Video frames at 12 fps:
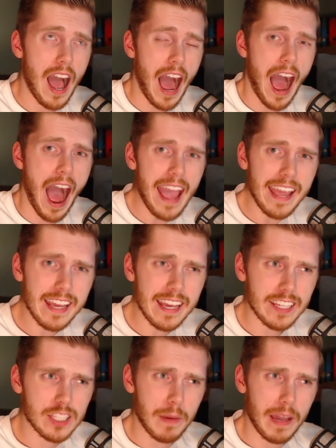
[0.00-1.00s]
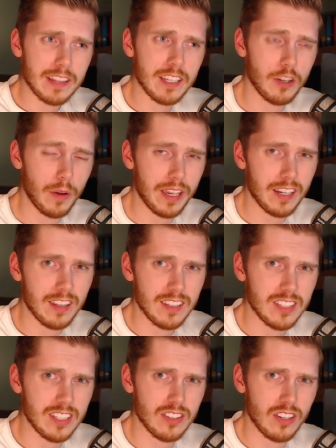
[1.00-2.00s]
I expected going into the
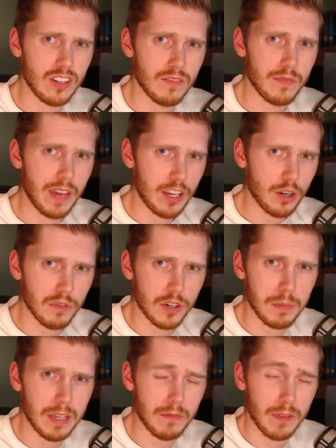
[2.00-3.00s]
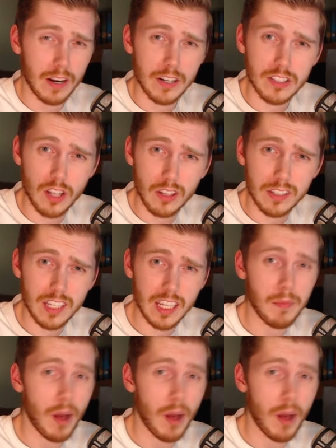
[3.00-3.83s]
season Vancouver to be a very solid team.